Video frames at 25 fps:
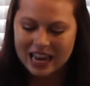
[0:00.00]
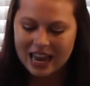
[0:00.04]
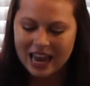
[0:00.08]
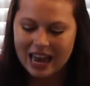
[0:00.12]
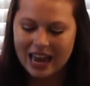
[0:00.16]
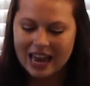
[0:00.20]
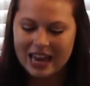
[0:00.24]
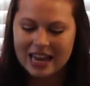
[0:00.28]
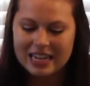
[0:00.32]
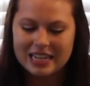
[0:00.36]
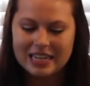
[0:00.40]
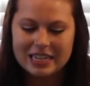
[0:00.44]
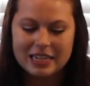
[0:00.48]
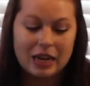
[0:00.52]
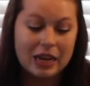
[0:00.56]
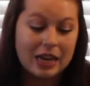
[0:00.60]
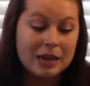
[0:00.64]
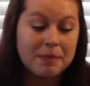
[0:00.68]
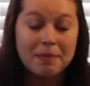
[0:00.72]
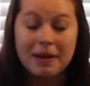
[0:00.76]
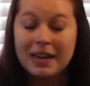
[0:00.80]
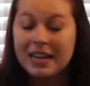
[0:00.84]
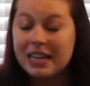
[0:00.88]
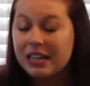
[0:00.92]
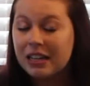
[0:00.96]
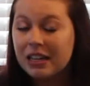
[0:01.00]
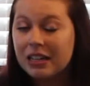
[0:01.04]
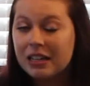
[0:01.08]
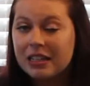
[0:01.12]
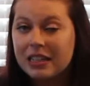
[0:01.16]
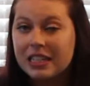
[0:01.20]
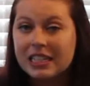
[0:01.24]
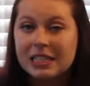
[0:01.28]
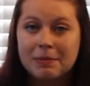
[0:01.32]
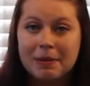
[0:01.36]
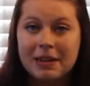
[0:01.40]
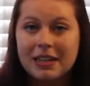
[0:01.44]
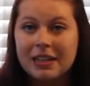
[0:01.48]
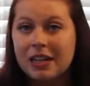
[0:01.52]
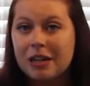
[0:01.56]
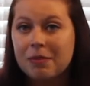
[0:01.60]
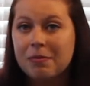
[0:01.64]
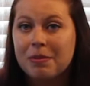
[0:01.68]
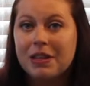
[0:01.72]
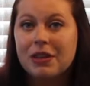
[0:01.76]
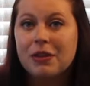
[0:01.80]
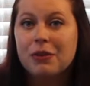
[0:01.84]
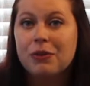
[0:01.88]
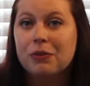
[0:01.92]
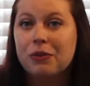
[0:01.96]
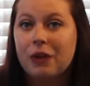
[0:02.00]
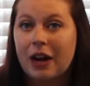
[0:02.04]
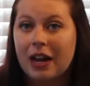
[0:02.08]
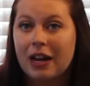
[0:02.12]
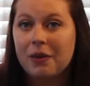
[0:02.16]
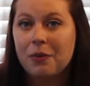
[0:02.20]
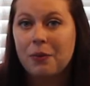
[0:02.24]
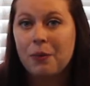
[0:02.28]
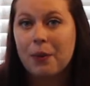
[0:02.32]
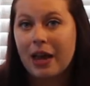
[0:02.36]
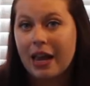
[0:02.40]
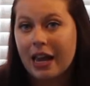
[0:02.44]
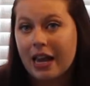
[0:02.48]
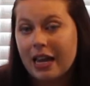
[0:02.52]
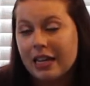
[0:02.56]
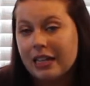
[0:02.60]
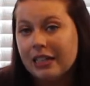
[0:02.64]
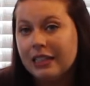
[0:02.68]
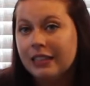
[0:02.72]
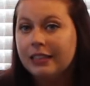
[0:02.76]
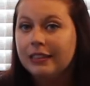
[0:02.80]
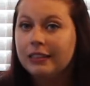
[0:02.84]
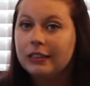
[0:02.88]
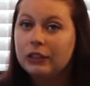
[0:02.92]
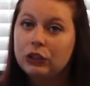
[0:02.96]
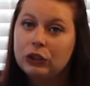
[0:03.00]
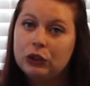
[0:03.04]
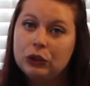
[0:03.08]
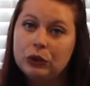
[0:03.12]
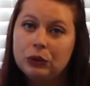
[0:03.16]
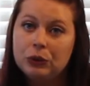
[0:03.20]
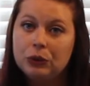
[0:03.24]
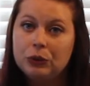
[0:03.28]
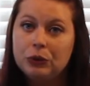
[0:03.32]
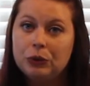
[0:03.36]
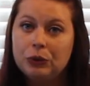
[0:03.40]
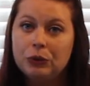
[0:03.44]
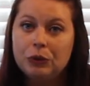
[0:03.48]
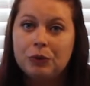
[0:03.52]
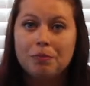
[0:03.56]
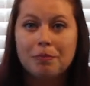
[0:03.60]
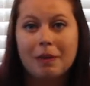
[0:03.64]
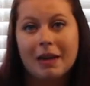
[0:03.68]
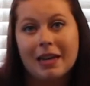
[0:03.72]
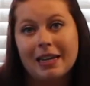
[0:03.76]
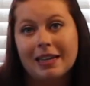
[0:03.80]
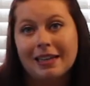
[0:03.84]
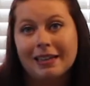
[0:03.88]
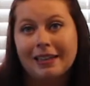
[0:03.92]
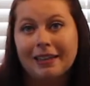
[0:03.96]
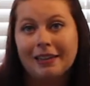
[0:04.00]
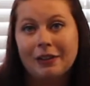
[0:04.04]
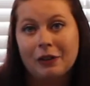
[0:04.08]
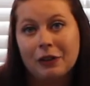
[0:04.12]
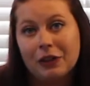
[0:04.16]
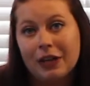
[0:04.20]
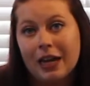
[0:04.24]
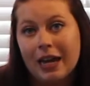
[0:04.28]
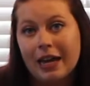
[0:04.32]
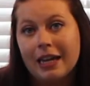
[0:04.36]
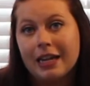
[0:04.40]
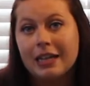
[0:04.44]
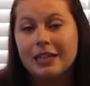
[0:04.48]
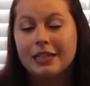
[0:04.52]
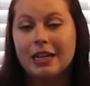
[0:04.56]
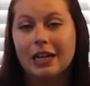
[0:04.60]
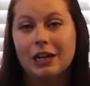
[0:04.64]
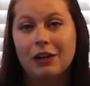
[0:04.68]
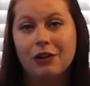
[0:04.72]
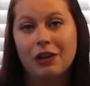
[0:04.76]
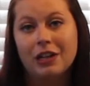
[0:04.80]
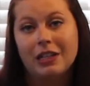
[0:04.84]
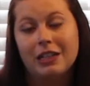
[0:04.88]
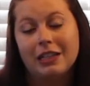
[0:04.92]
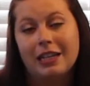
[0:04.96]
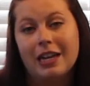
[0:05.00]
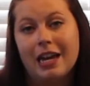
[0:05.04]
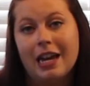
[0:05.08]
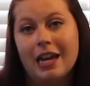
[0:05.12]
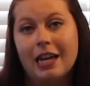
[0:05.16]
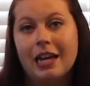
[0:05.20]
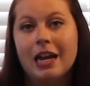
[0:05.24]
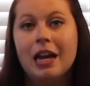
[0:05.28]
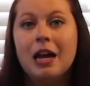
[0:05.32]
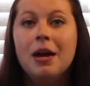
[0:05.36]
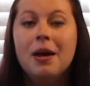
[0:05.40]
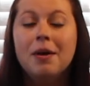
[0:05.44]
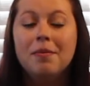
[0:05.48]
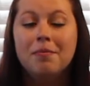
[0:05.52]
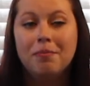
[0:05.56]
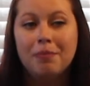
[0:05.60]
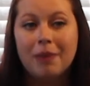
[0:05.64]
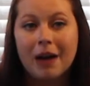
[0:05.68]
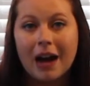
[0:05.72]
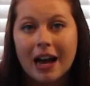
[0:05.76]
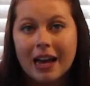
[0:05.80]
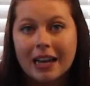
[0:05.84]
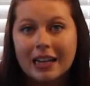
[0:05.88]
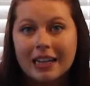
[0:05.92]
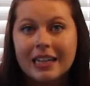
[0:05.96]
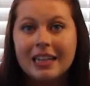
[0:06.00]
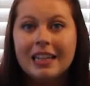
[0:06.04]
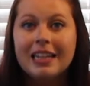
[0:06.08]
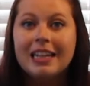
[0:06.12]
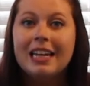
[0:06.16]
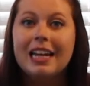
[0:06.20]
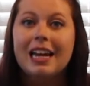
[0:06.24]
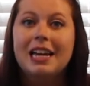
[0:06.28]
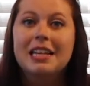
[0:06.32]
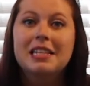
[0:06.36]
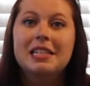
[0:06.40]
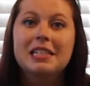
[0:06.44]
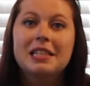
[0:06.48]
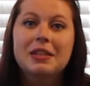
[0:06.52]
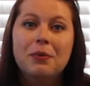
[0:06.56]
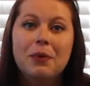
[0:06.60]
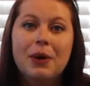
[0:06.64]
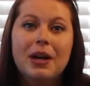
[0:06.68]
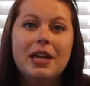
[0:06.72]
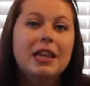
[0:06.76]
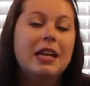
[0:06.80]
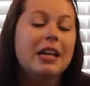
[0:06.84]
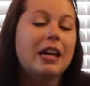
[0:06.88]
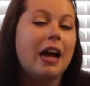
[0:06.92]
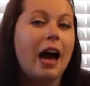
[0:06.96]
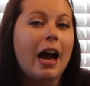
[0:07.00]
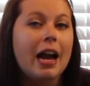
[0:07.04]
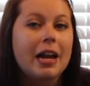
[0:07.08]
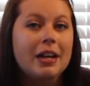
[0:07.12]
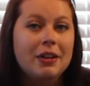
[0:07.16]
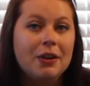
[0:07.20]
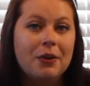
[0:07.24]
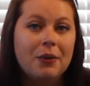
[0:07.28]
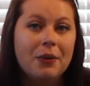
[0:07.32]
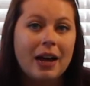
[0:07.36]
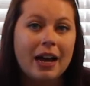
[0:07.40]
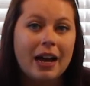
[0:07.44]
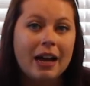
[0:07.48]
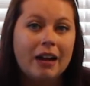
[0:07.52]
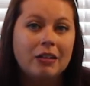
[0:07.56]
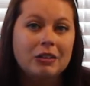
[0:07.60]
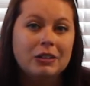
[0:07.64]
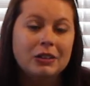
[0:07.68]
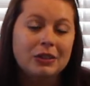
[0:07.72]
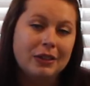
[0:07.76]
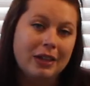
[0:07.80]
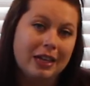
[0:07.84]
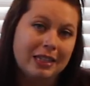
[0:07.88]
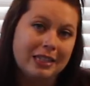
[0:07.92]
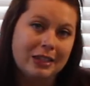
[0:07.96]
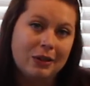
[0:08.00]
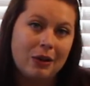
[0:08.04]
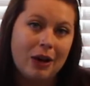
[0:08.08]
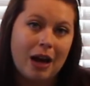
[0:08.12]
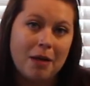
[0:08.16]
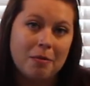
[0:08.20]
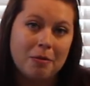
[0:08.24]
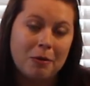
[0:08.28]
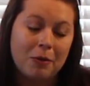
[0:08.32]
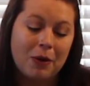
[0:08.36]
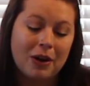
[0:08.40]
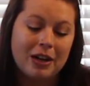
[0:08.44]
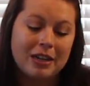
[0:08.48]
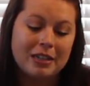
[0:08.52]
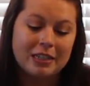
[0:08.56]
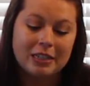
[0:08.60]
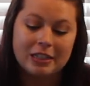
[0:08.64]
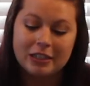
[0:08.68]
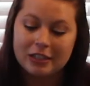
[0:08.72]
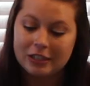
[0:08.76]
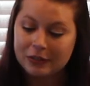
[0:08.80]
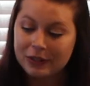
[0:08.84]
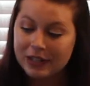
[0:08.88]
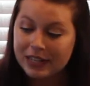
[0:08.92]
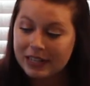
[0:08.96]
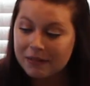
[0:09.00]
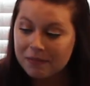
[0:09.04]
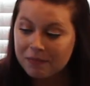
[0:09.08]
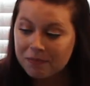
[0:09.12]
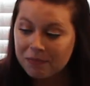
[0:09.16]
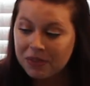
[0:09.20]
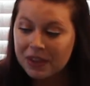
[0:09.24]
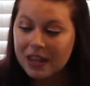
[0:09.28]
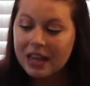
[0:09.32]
And this might not be the right way to make your cake and decorate the cake, but it's the way that I know how, so that's how I'm going to do it.